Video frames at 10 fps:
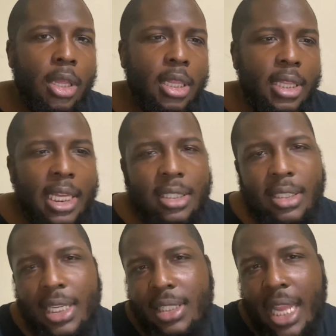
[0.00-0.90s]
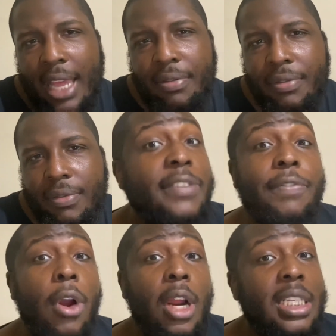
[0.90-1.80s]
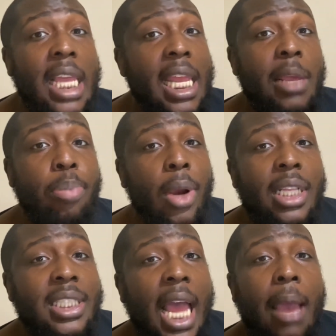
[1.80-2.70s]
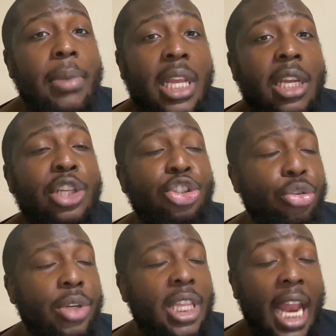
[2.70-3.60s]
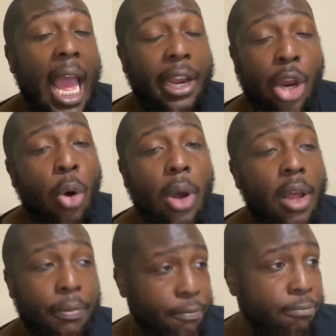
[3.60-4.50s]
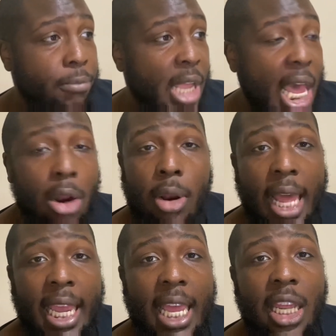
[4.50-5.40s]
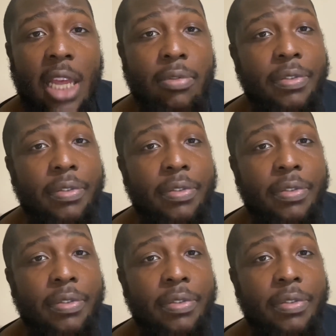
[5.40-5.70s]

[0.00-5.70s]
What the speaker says: that's life. As far as any point in time in history that I know of, I don't like any of it.